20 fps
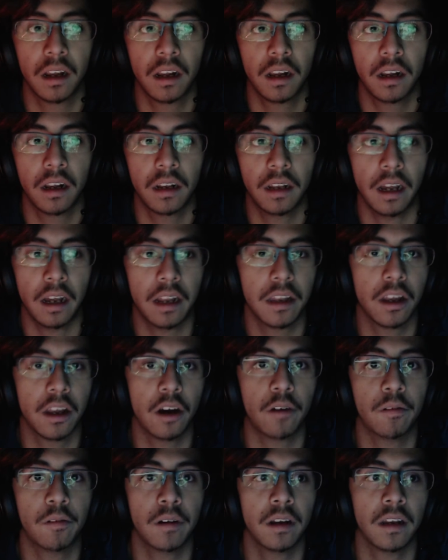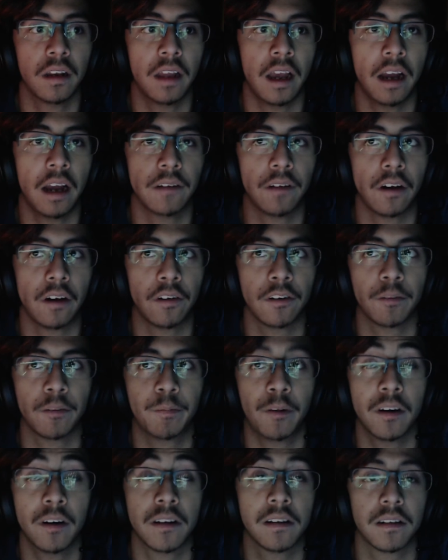that no one have ever
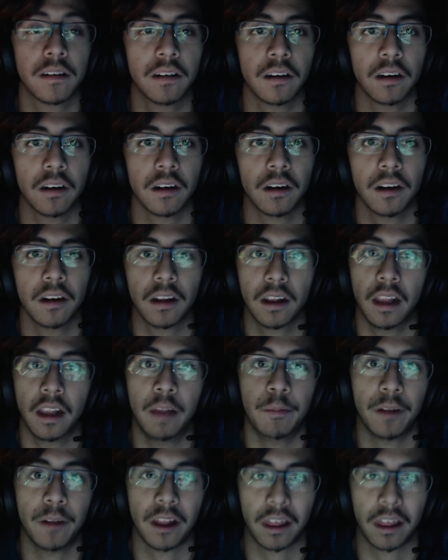pushed their limits.